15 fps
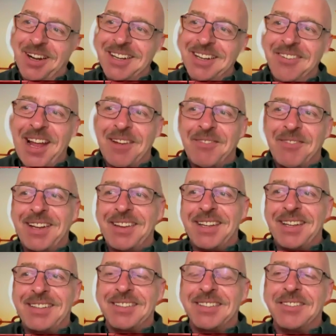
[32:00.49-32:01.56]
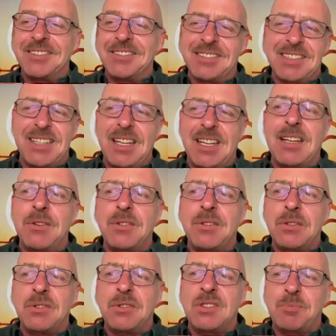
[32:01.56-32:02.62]
I don't have anything to lose. I said, yeah,
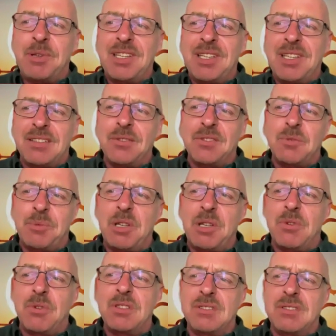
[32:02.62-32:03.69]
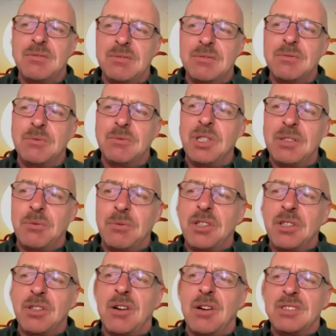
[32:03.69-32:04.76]
you can speak what
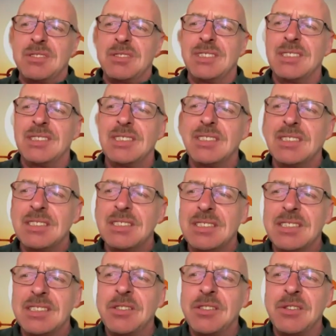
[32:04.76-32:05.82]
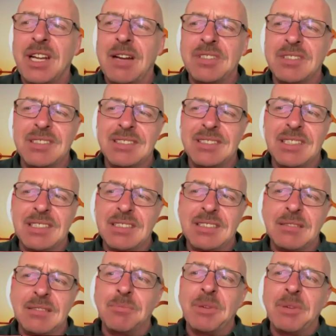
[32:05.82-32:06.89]
where you're going. You don't have to
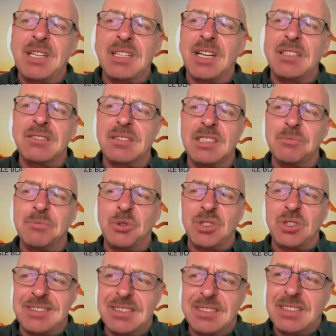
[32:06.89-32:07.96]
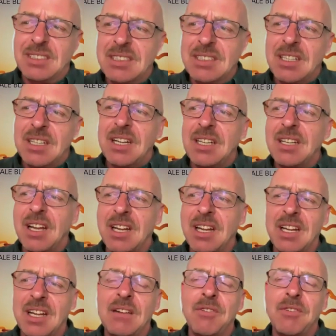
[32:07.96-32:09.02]
make nice anymore. And
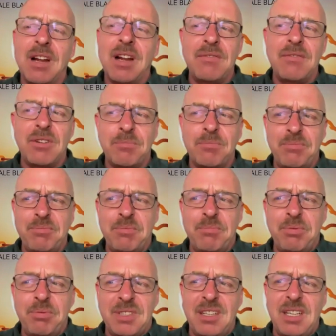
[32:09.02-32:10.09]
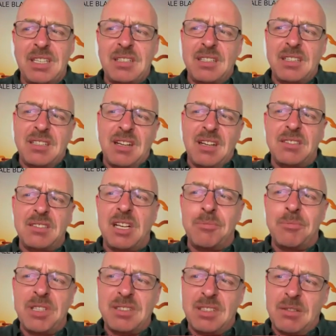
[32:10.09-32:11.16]
I never connected the dots there,
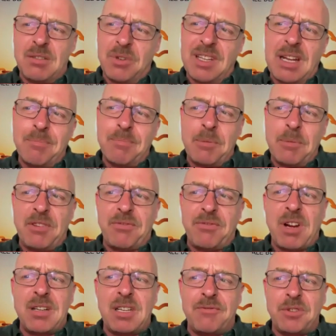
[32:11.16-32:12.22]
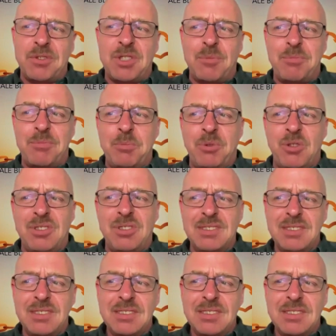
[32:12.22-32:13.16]
but you know what? That may be threatening for some people.